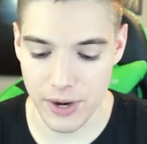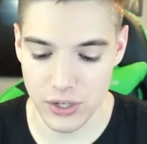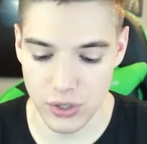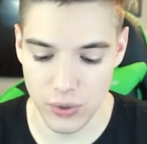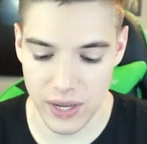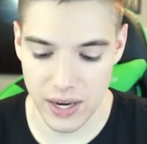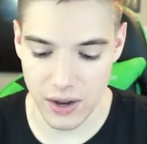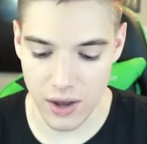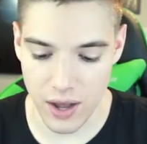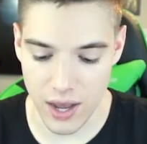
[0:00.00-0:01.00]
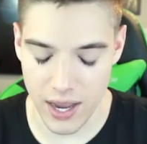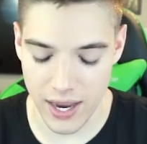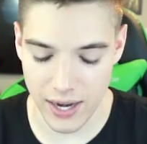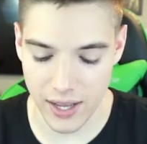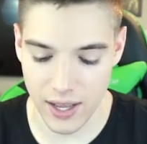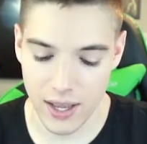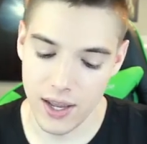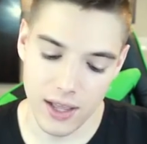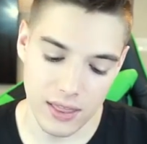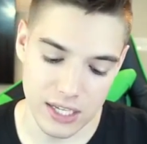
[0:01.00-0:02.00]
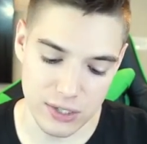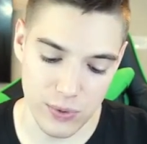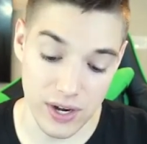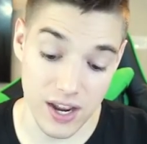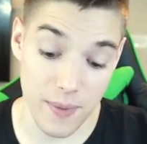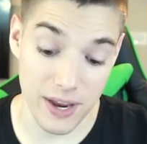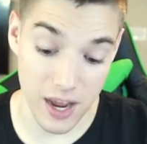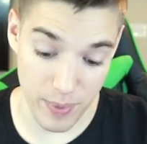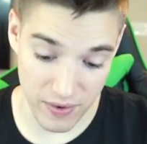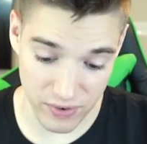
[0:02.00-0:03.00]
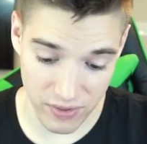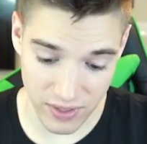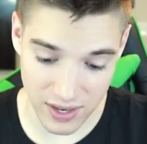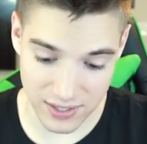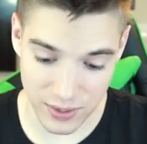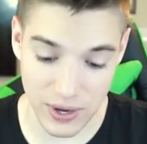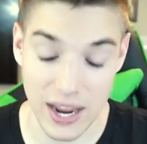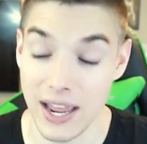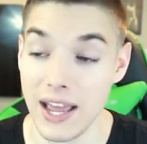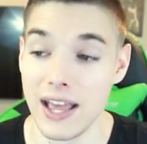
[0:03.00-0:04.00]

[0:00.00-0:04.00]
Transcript: I'm going to do it on this one coming up after this. Okay,